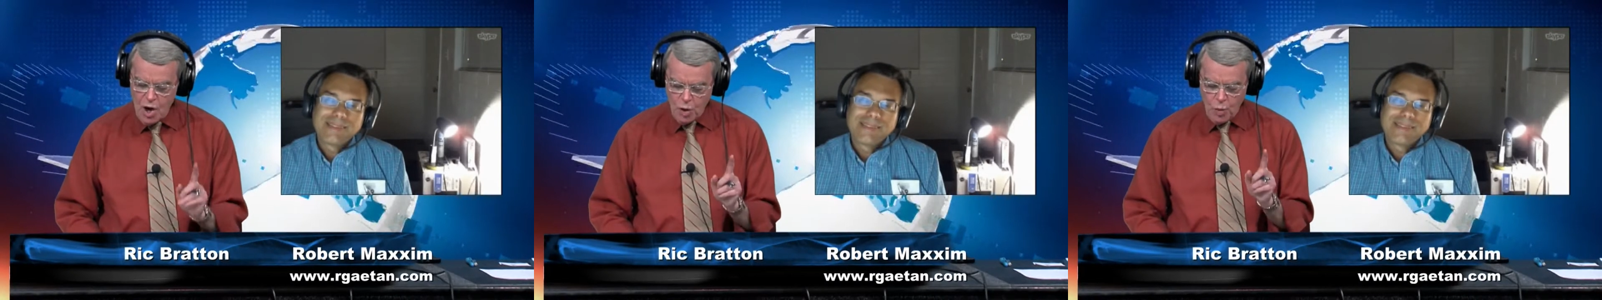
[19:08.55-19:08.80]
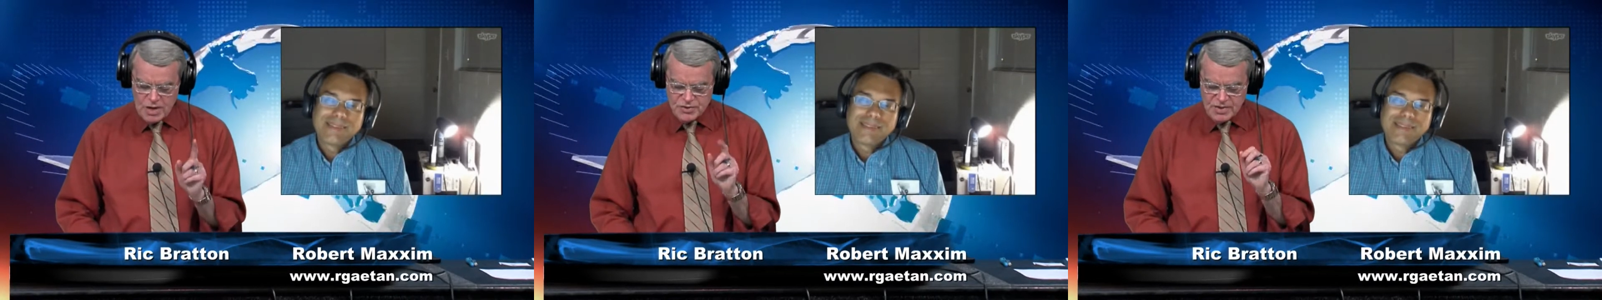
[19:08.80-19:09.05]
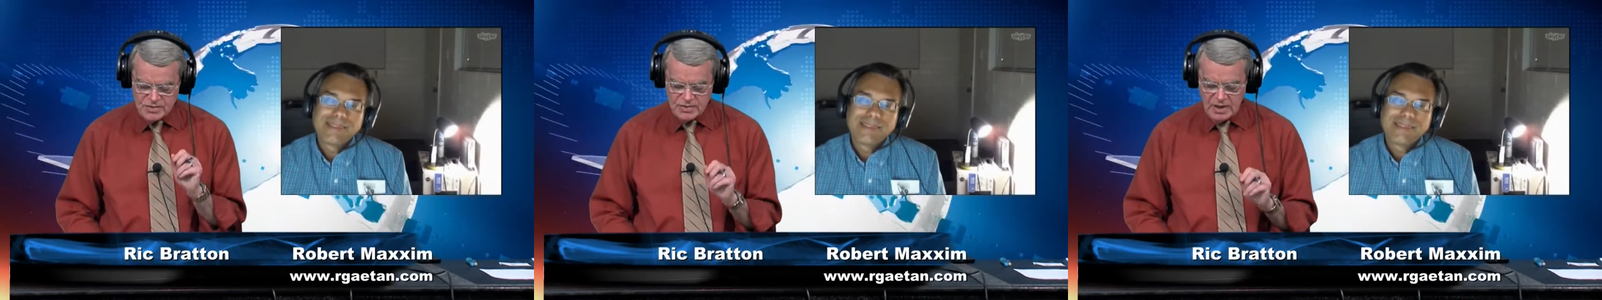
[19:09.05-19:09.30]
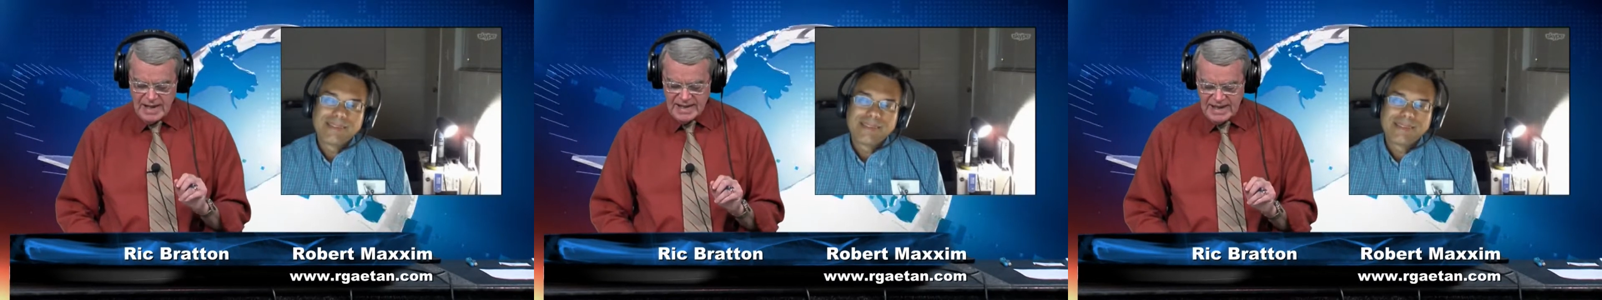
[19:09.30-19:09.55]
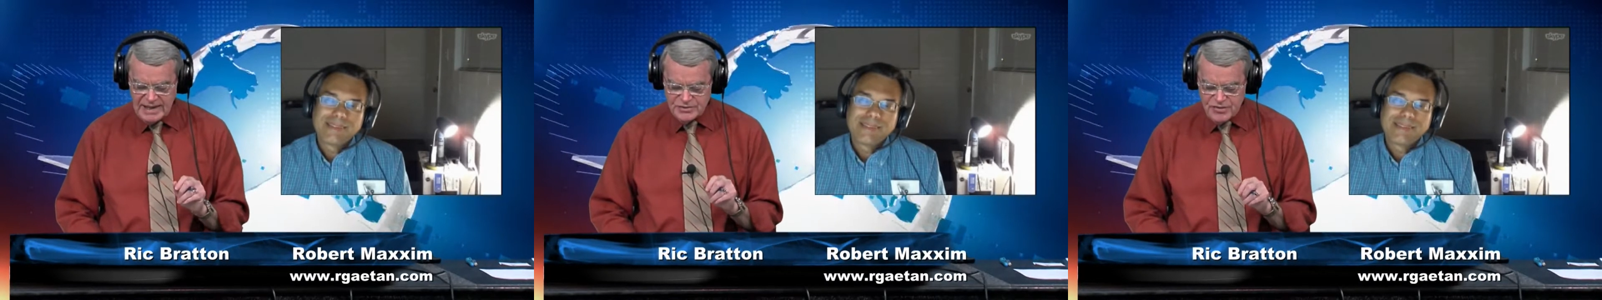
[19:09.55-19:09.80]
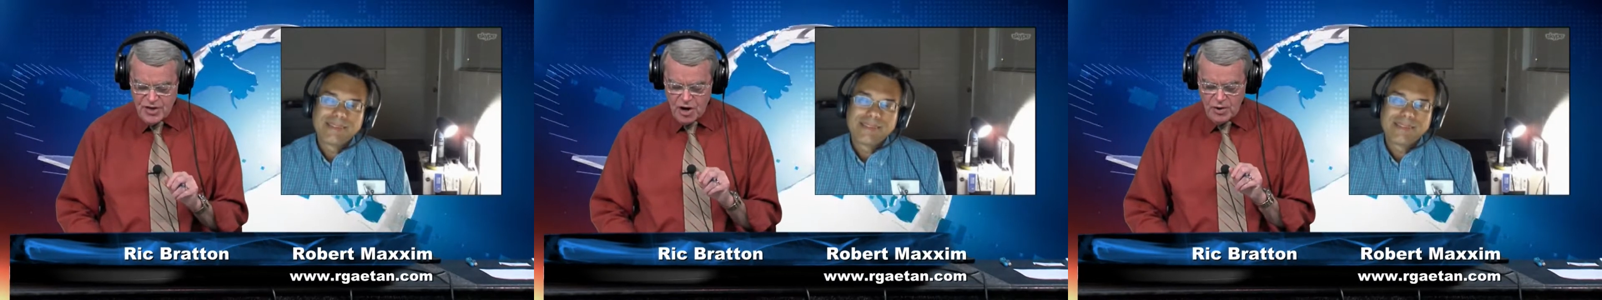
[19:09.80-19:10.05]
Speaker 1: Questions like,
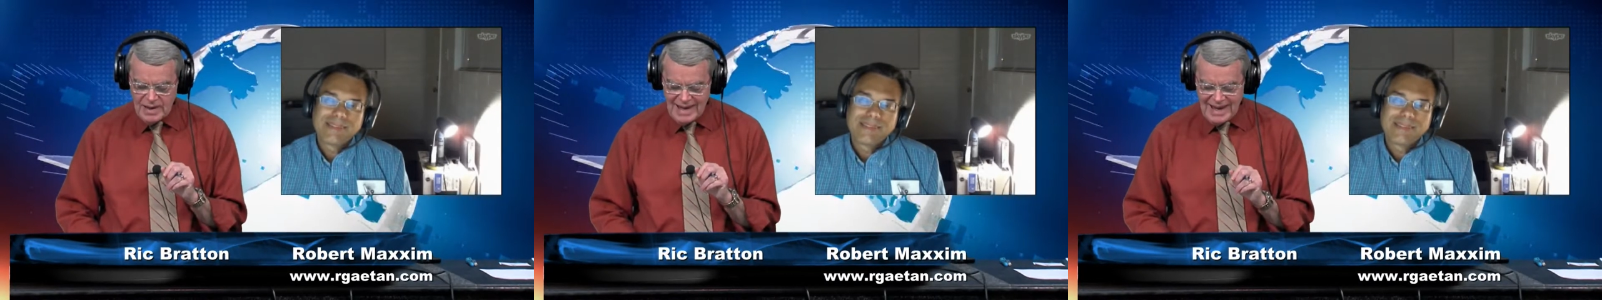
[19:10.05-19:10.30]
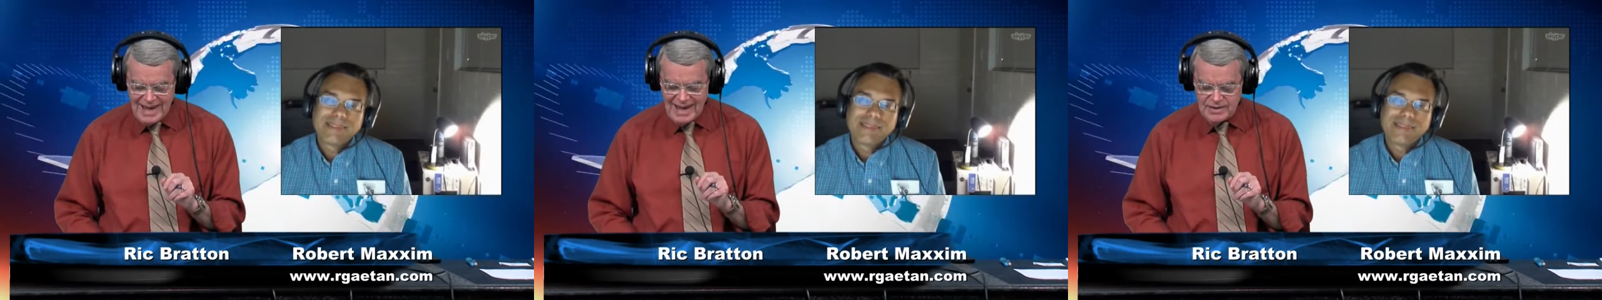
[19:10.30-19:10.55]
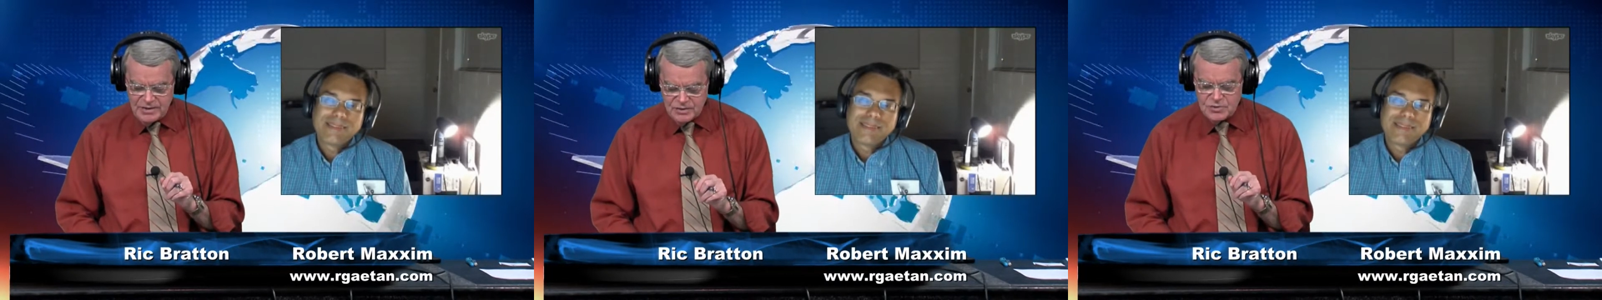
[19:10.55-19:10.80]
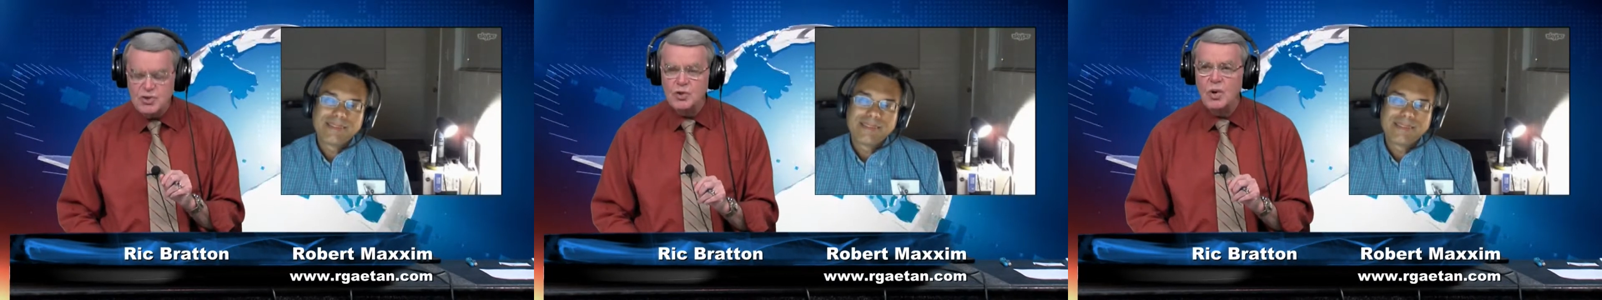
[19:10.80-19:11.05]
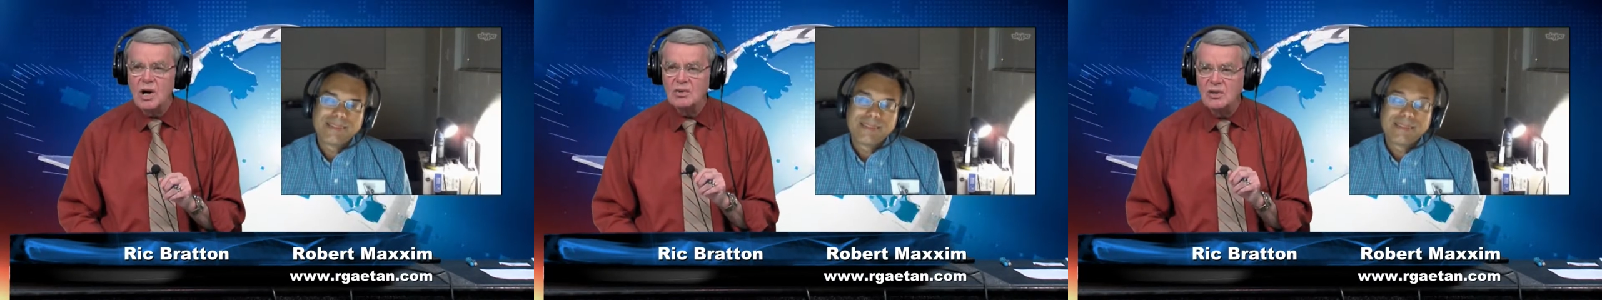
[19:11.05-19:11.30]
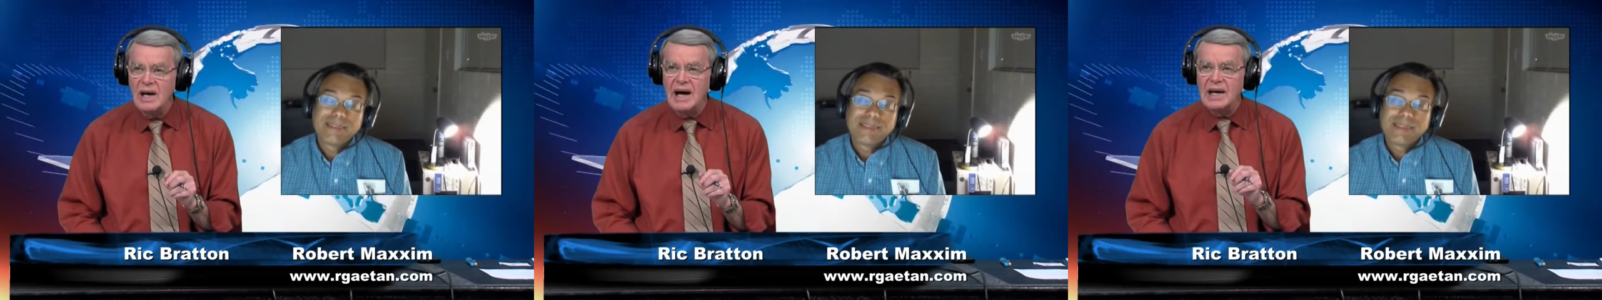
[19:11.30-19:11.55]
is there an end to our
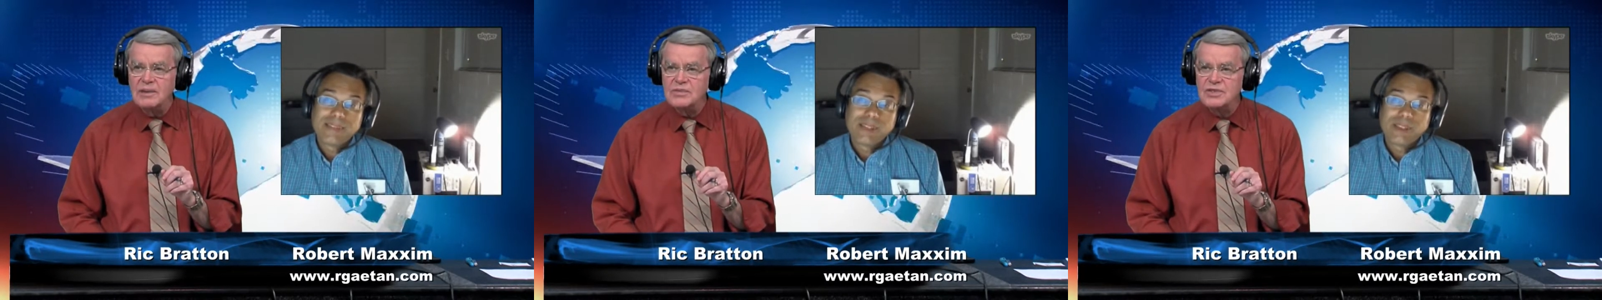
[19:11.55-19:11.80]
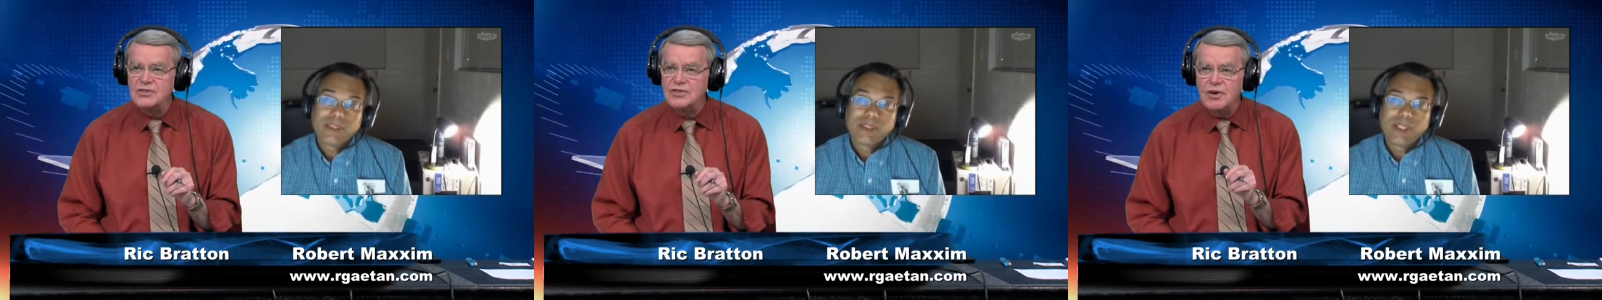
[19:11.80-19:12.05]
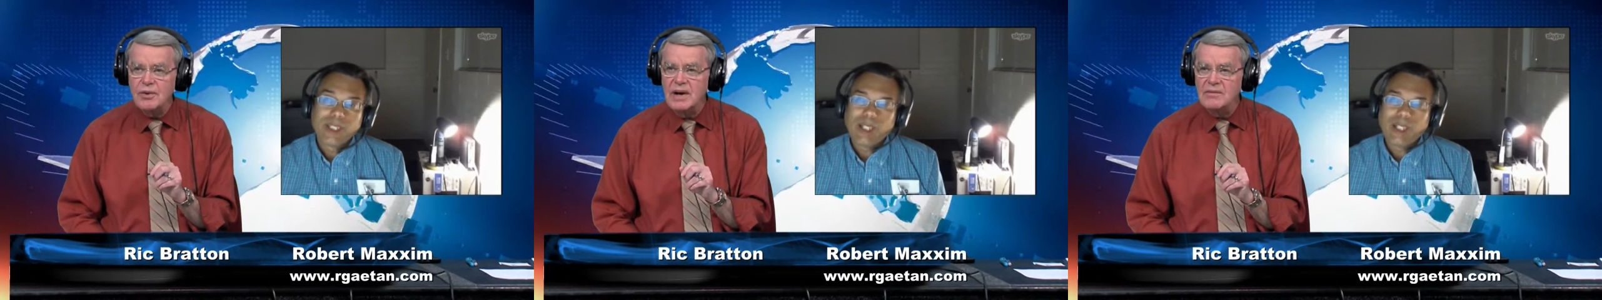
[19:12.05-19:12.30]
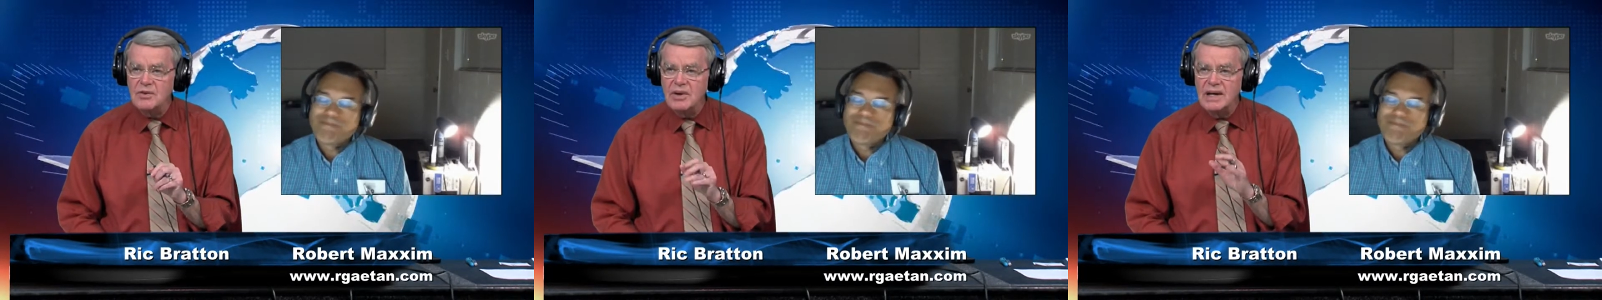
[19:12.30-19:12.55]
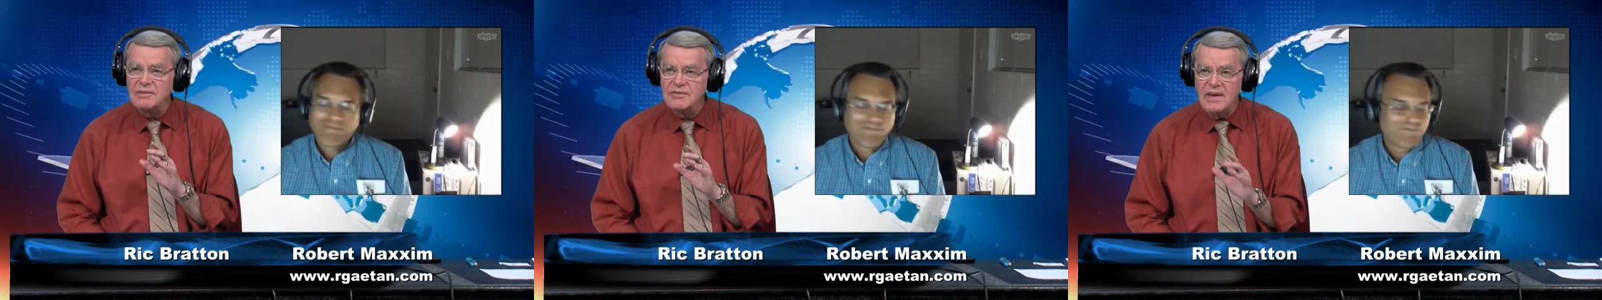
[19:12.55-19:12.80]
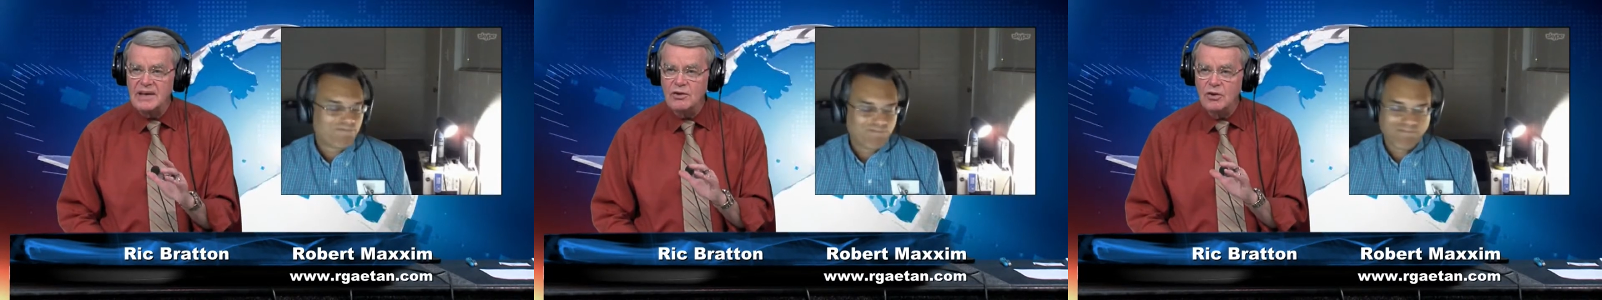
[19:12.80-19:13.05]
lives? Is there ever a
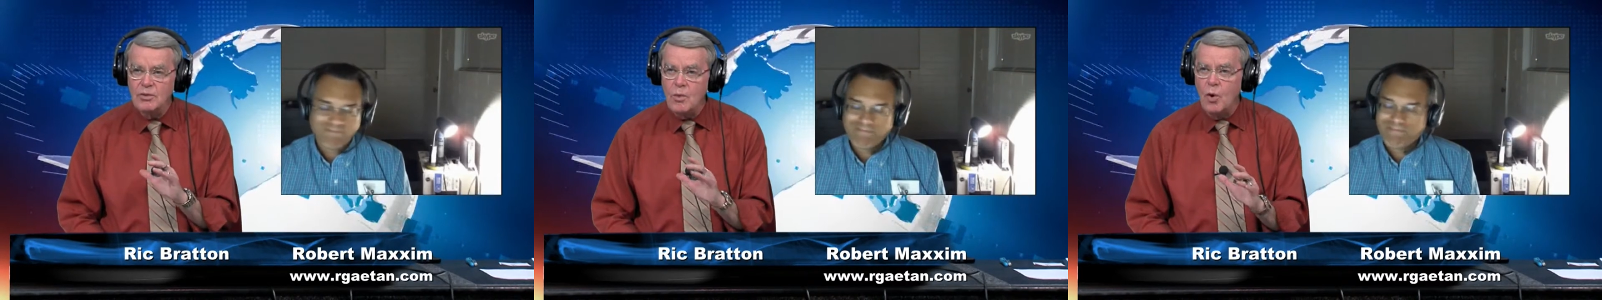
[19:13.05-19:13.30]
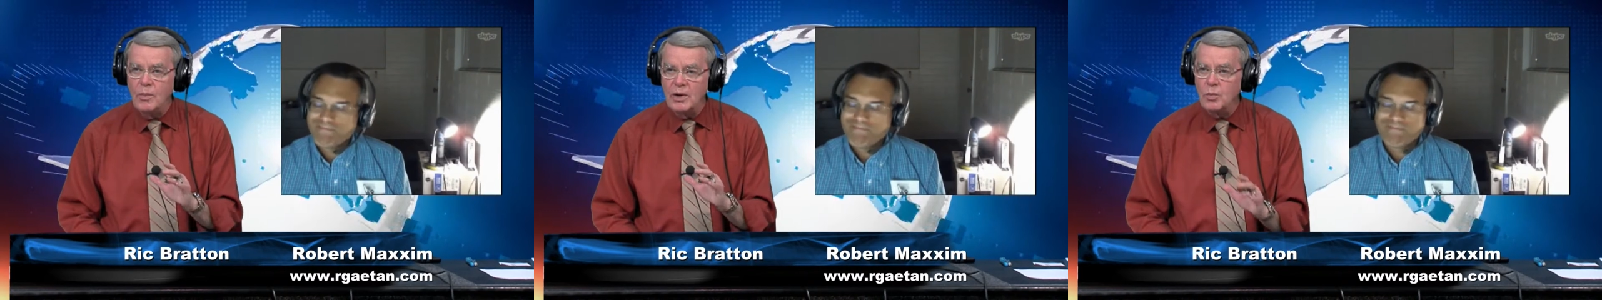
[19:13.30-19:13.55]
final moment